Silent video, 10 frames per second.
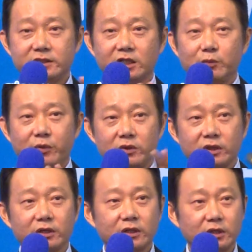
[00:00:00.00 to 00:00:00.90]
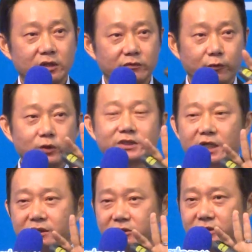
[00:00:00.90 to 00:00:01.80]
In Singapore, there are
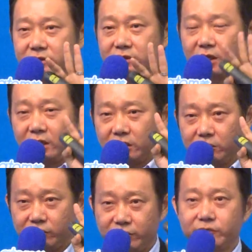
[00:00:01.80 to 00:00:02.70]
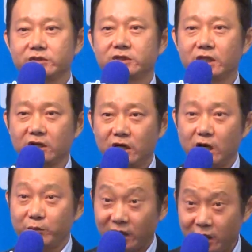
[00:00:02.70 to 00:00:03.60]
4 centers and 5th
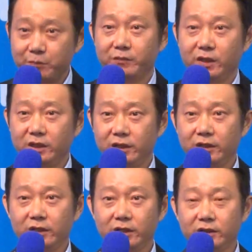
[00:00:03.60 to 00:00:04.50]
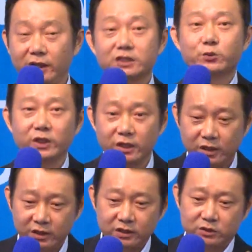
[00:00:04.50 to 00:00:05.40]
center coming up next
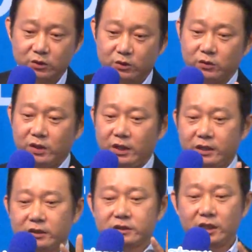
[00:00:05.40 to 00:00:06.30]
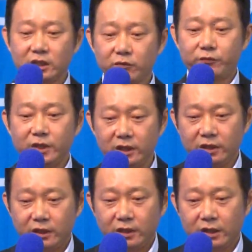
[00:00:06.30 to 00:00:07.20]
week. So the center
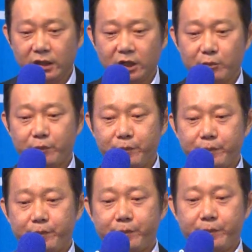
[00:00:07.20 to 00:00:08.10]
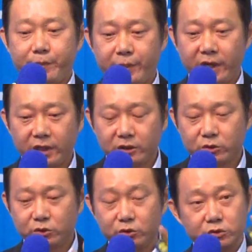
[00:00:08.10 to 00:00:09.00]
fee
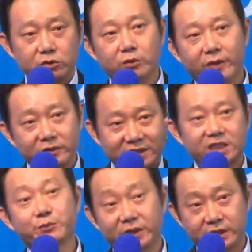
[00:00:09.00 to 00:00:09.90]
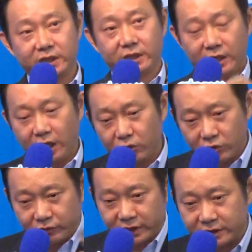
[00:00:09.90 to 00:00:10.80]
paid to you about 6%
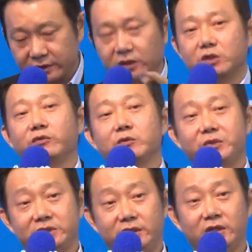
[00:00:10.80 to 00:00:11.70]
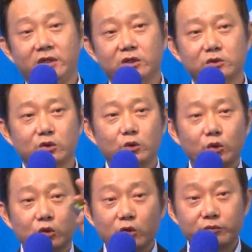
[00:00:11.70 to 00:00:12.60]
out of this 35%.
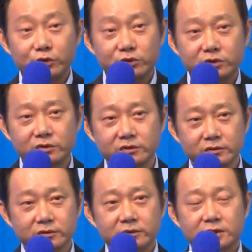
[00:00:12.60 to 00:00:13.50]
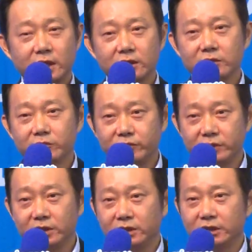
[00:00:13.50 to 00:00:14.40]
So don't confuse center
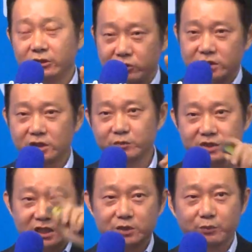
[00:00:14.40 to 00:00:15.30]
fee received